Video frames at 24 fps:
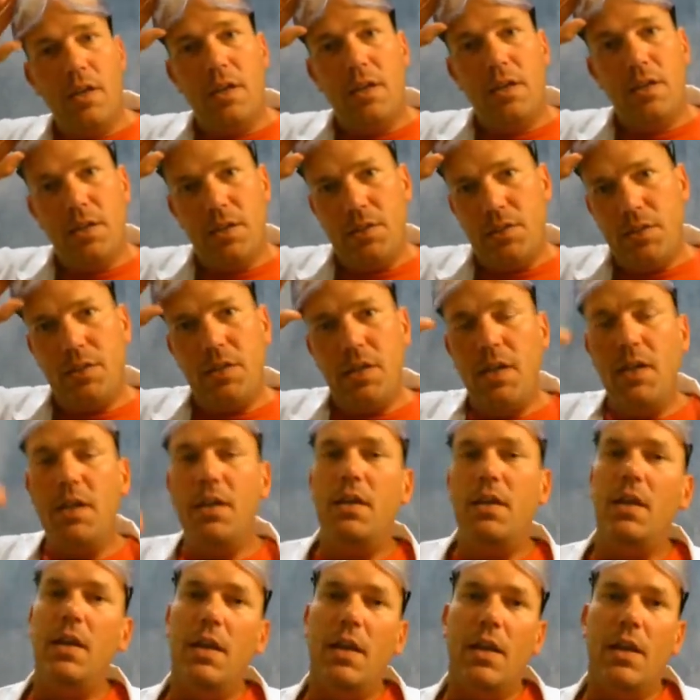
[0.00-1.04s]
You
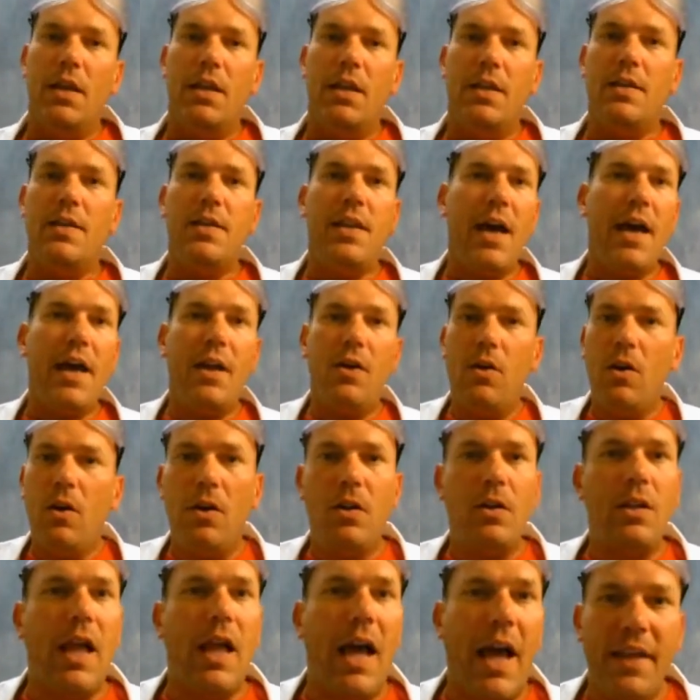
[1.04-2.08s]
see, not
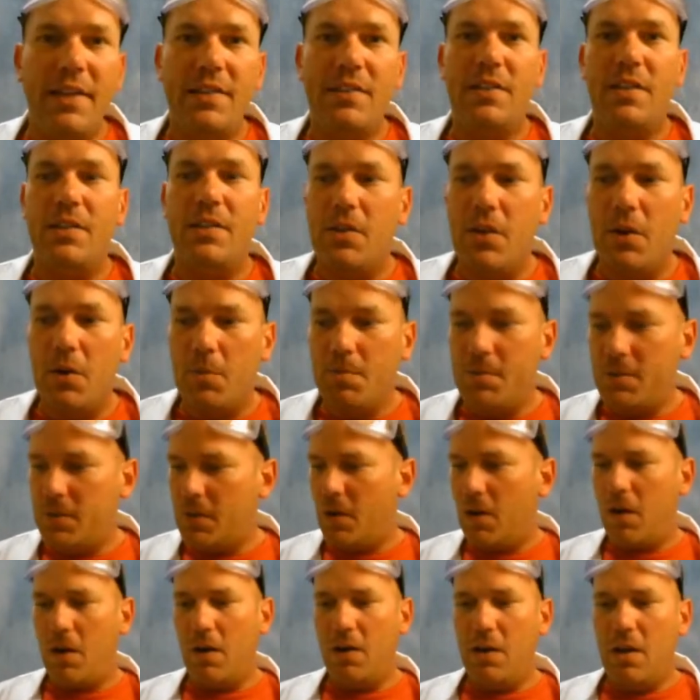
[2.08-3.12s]
all isotopes
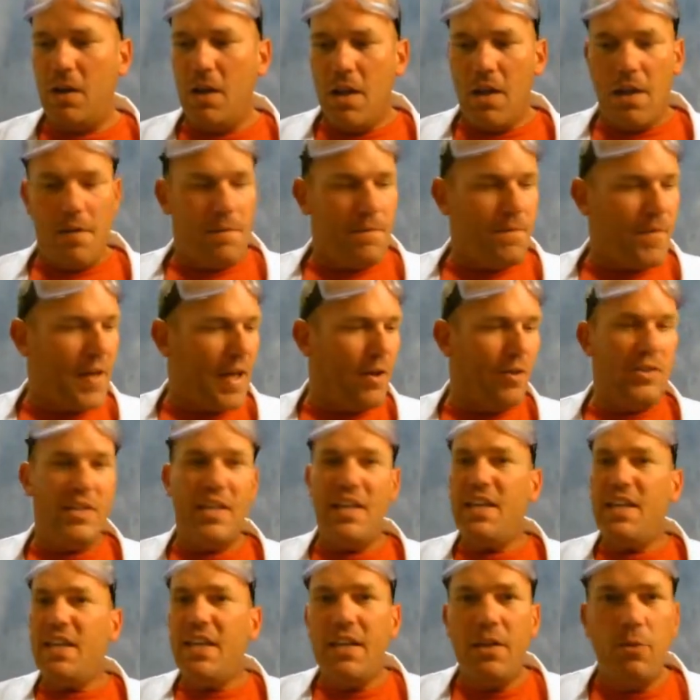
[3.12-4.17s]
are
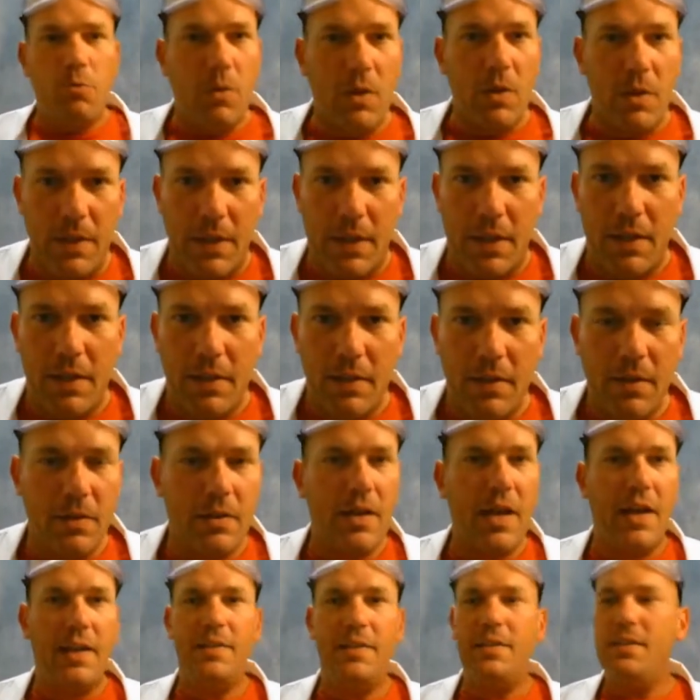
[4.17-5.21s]
found equally, they're
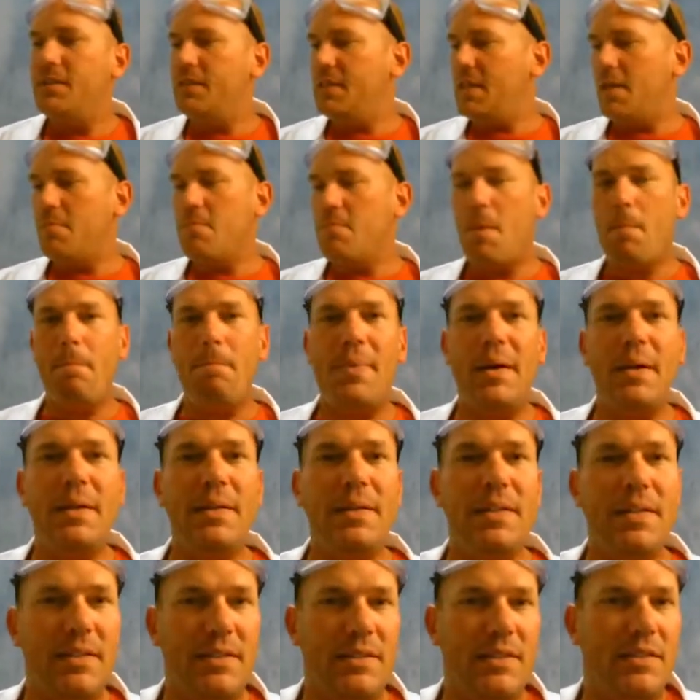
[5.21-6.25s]
not the same
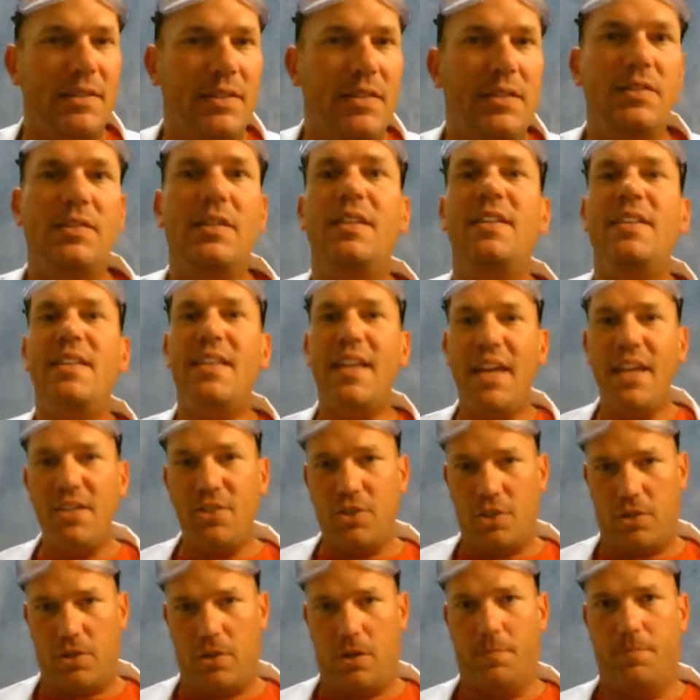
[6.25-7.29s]
abundances in
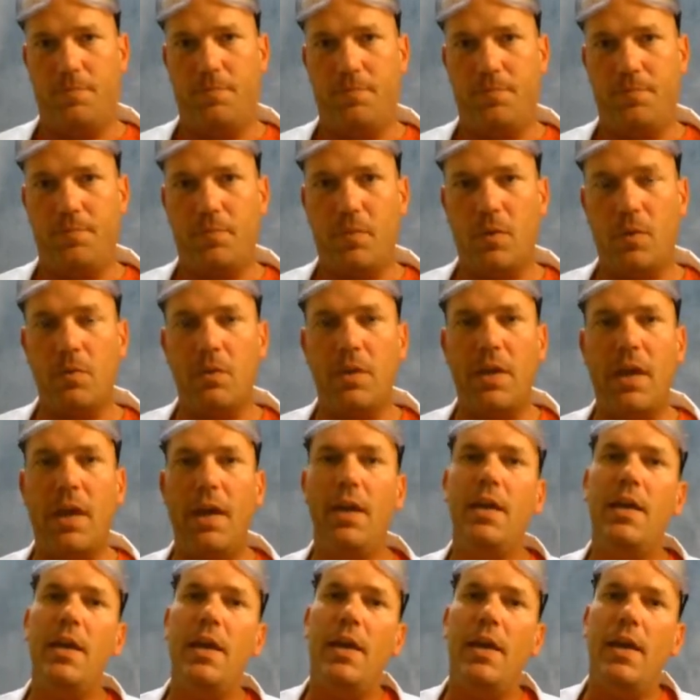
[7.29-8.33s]
nature.
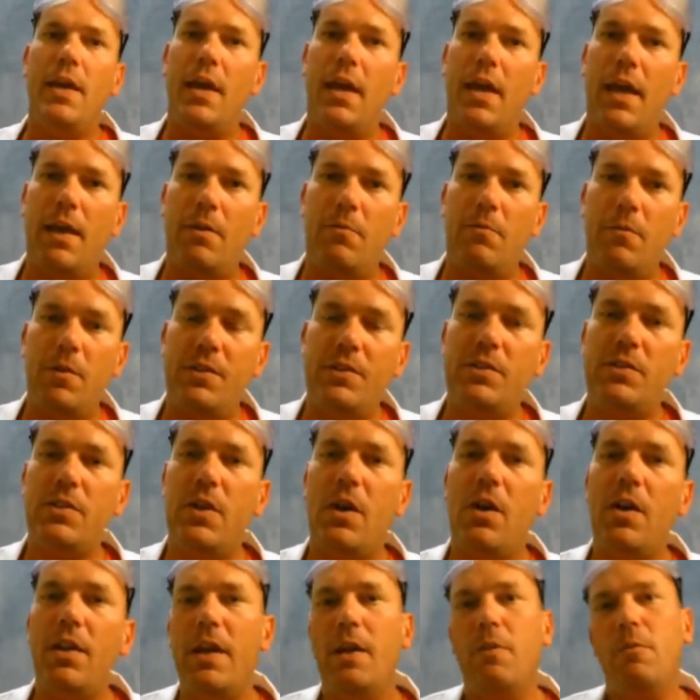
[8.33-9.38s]
Okay? And we
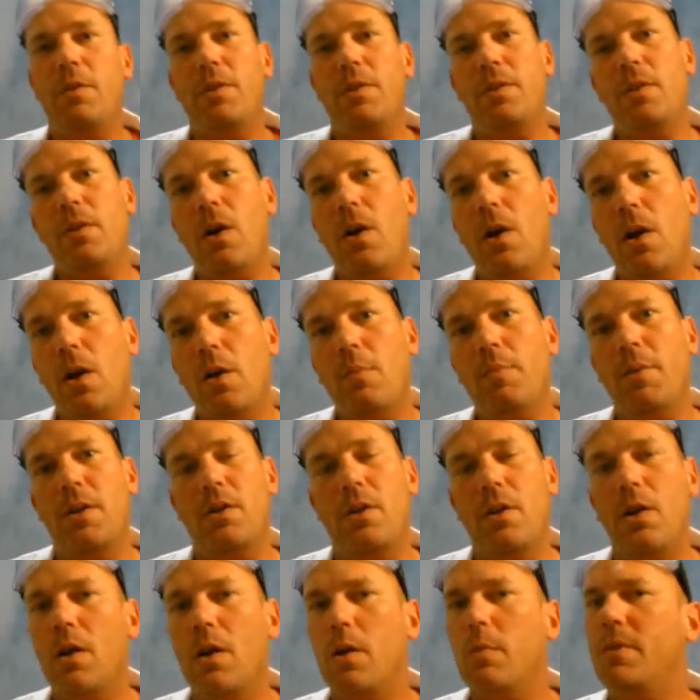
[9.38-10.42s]
saw that with
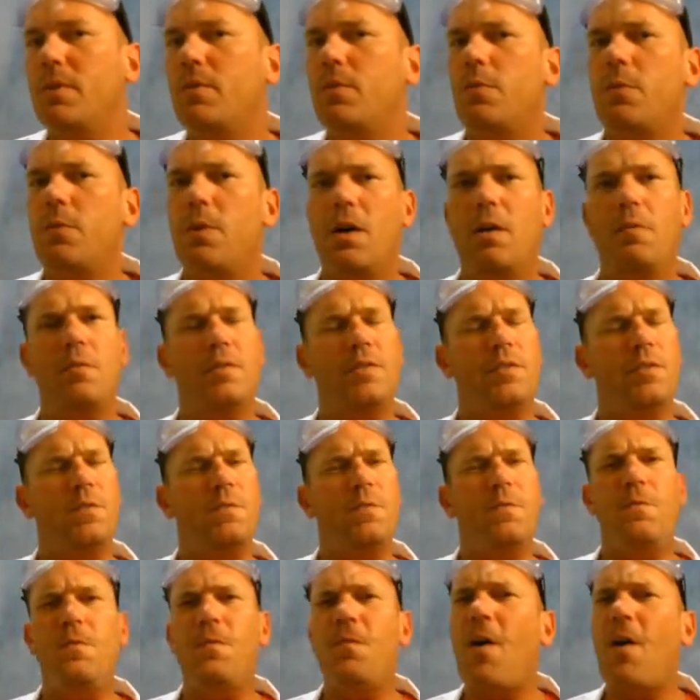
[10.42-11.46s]
carbon. Carbon 12 was
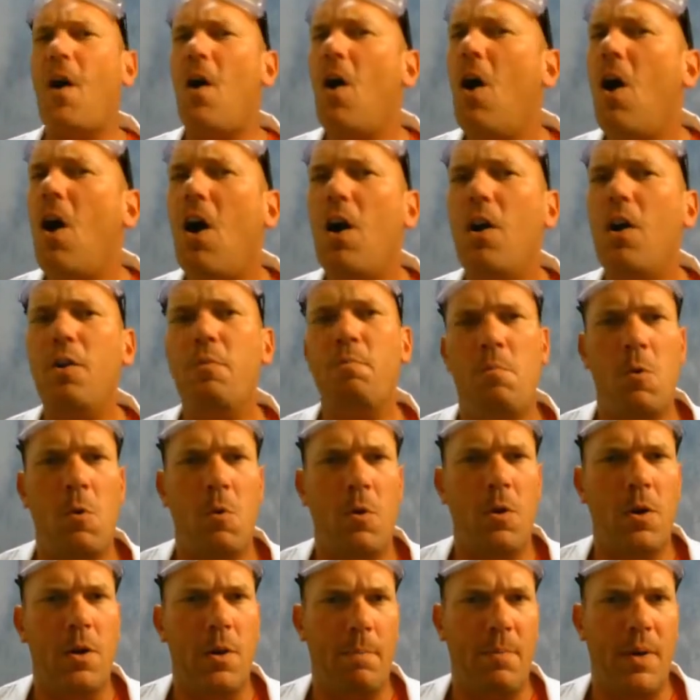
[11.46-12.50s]
far
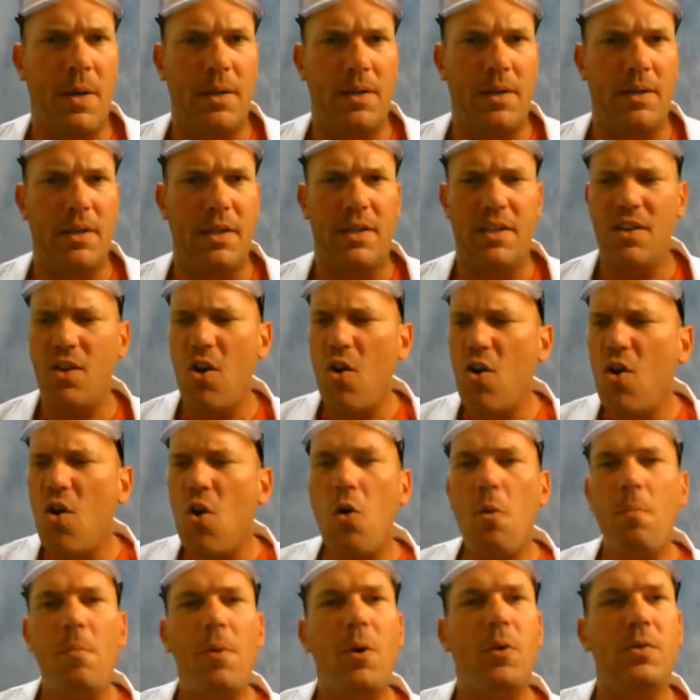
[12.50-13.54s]
more abundant,
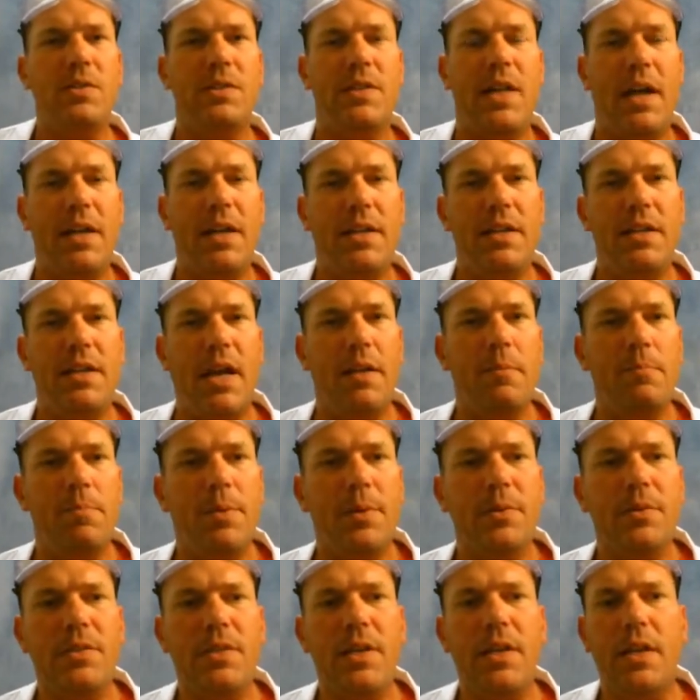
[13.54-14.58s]
almost
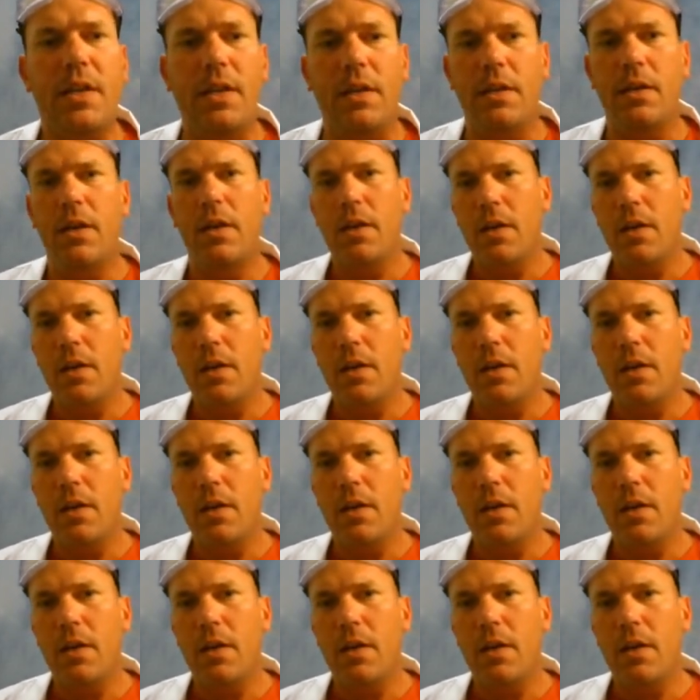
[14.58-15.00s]
99%.